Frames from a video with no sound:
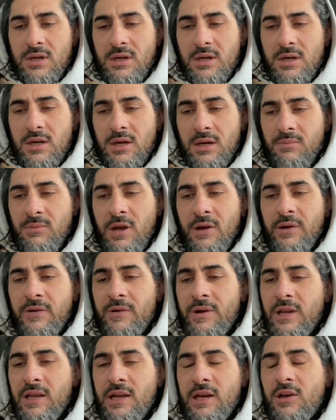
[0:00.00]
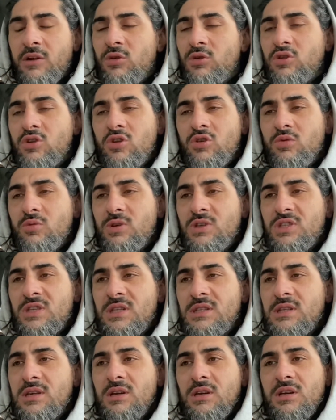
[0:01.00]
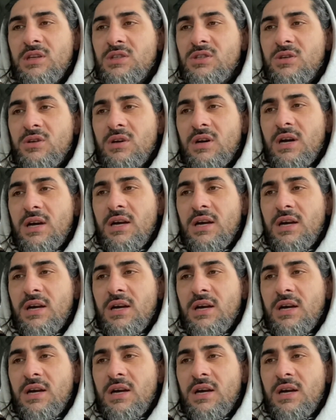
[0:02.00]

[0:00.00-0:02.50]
I'm not really going to go into too much detail because I,